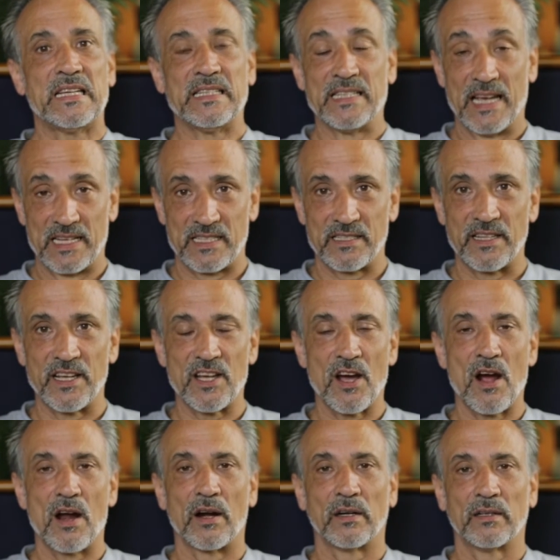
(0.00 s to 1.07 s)
Yes, they
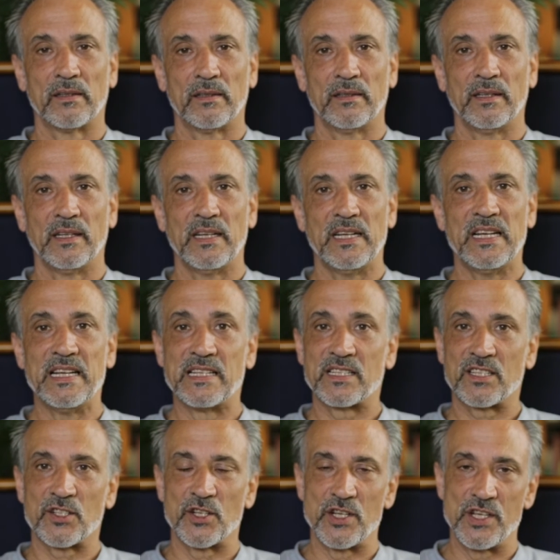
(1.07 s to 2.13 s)
are.
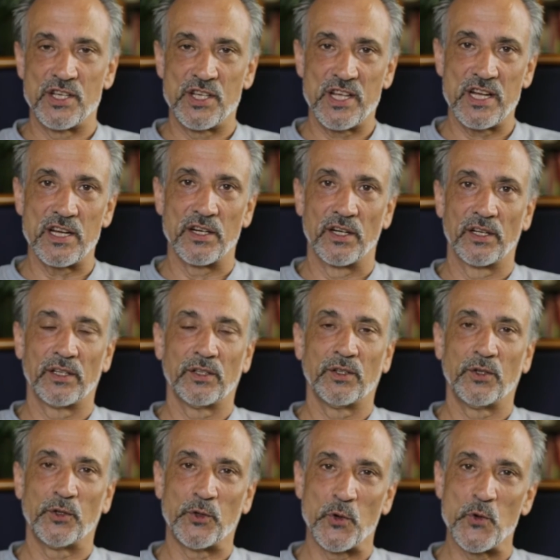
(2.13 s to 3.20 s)
It's the year
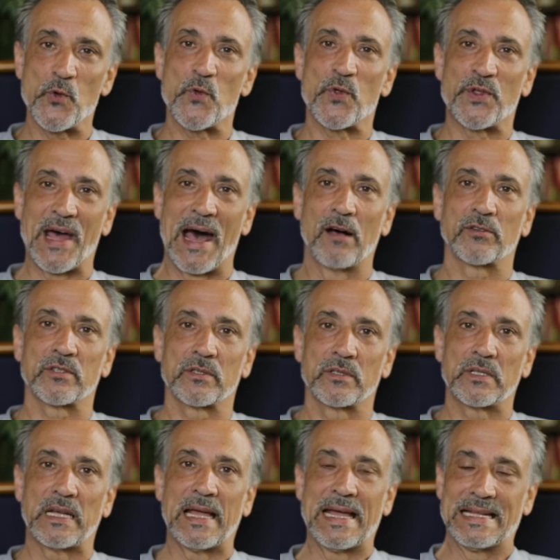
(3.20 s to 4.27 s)
two
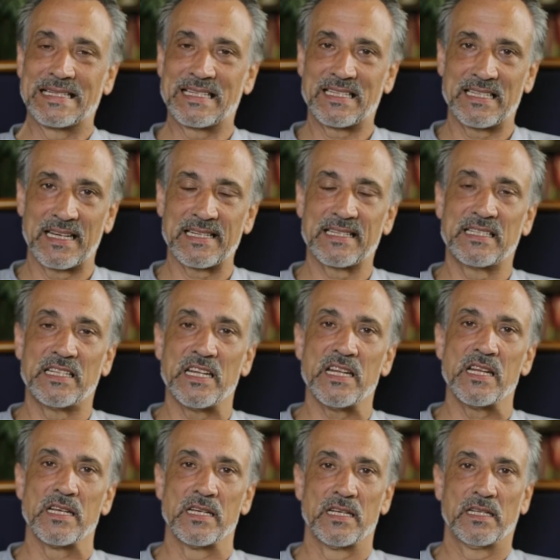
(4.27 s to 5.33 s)
thousand
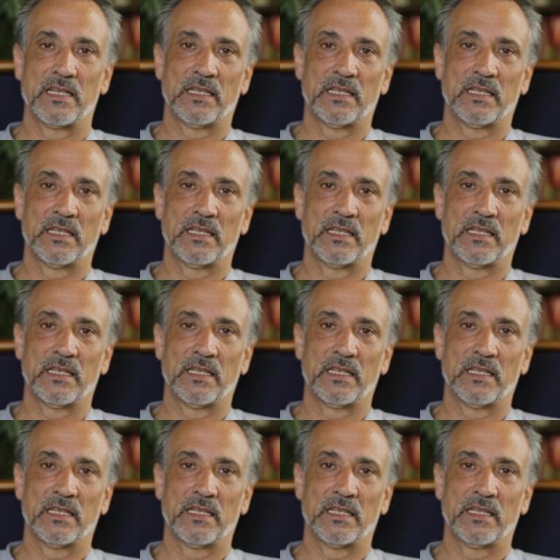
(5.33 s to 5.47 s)
sixteen.